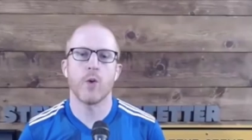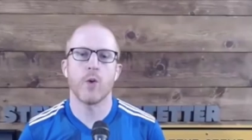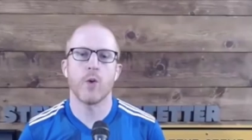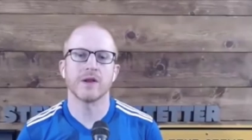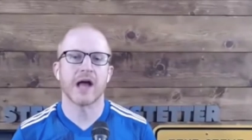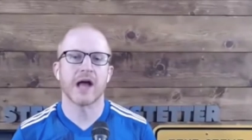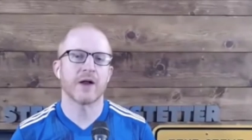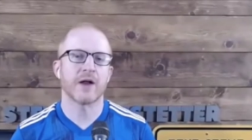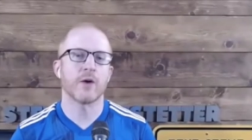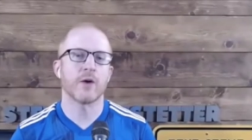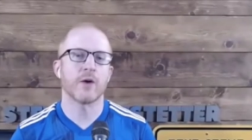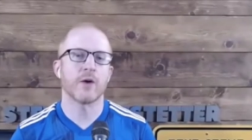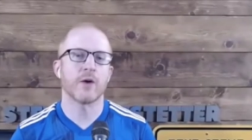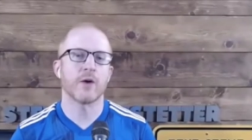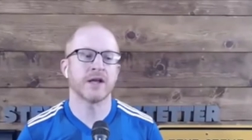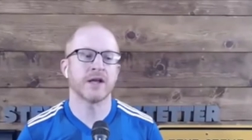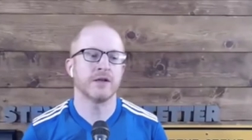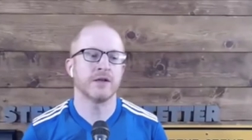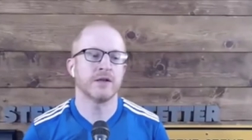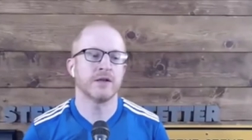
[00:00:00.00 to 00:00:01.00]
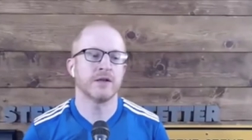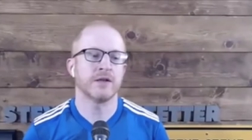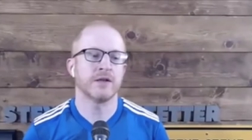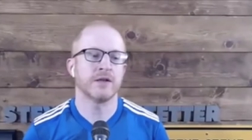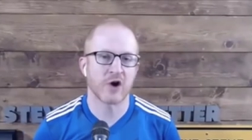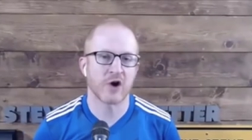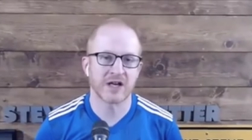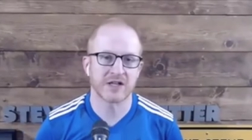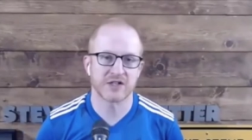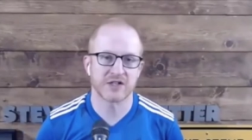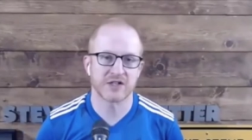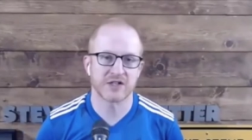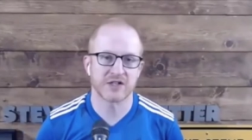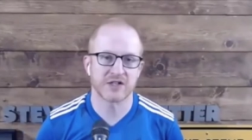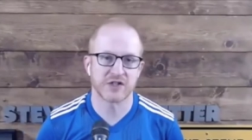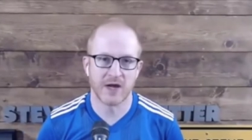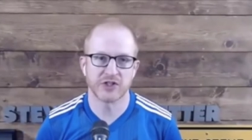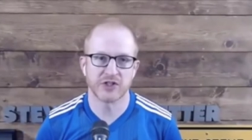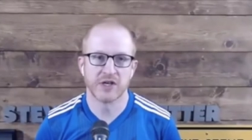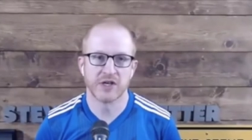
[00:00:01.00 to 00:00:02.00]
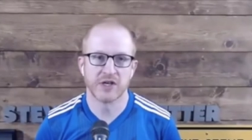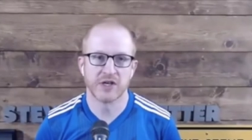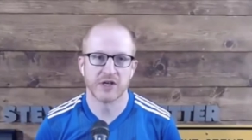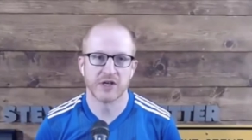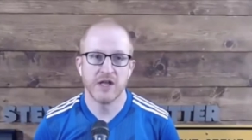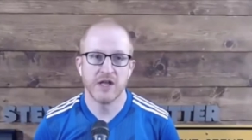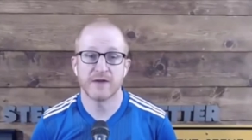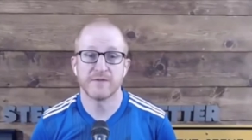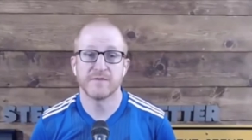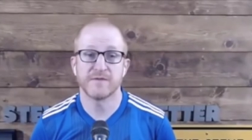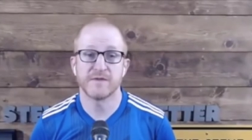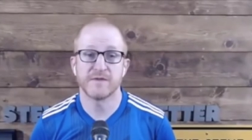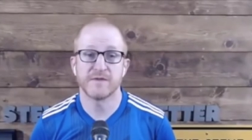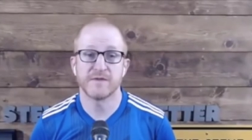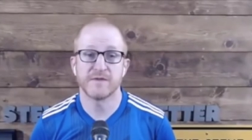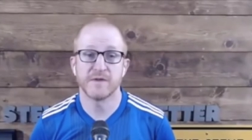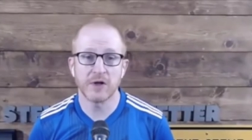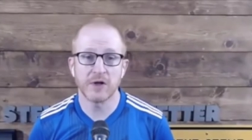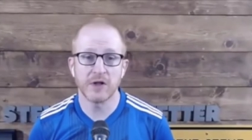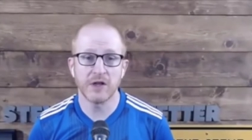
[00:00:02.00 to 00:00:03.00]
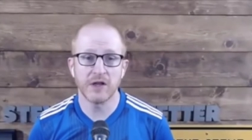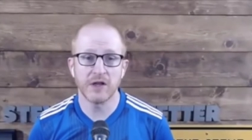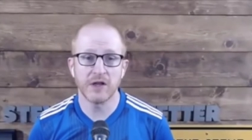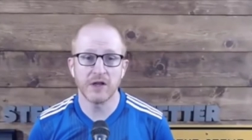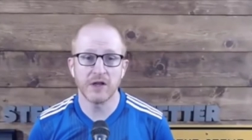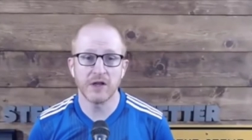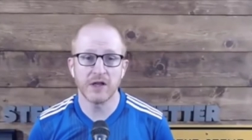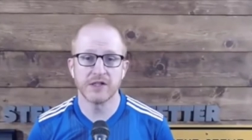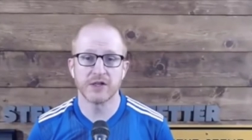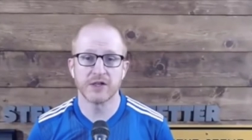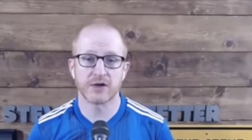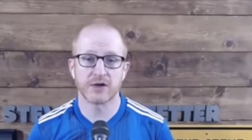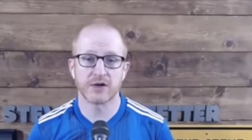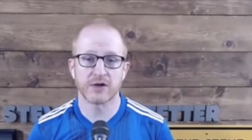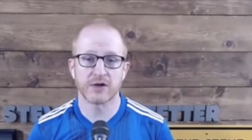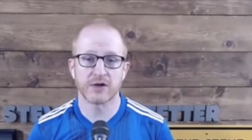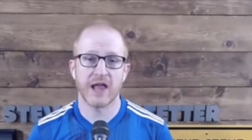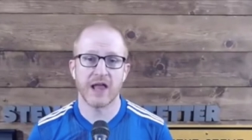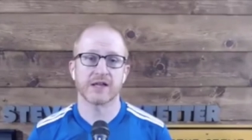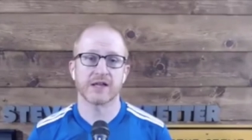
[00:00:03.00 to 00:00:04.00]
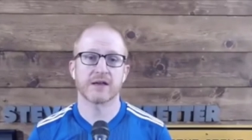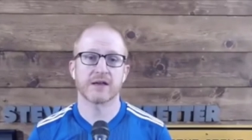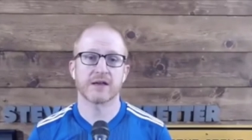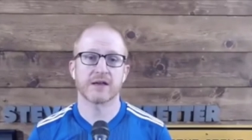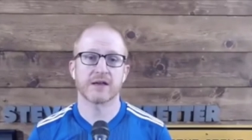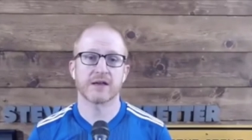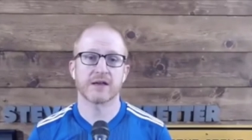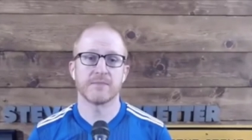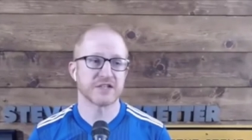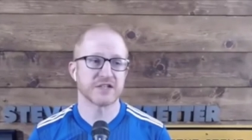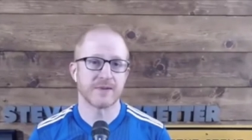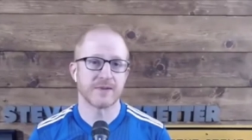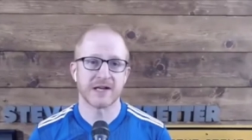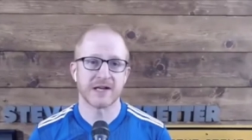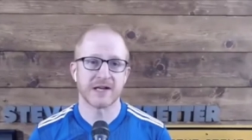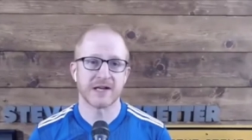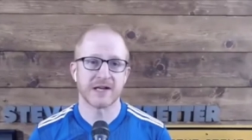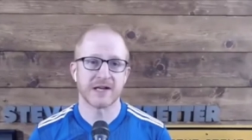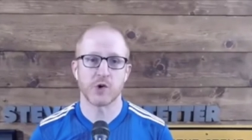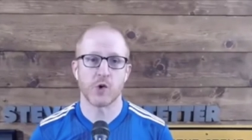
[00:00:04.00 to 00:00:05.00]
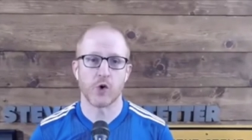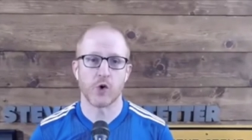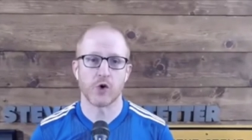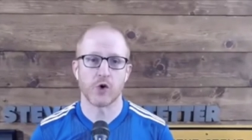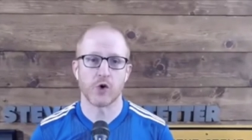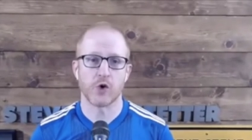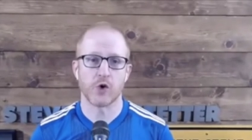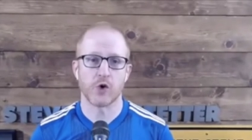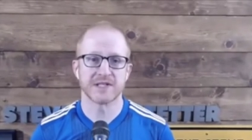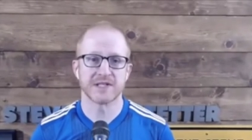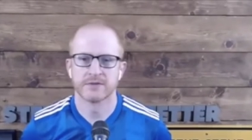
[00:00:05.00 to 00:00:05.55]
Look, at a wedding you've drank too much. At a funeral, you're like masturbating to a corpse.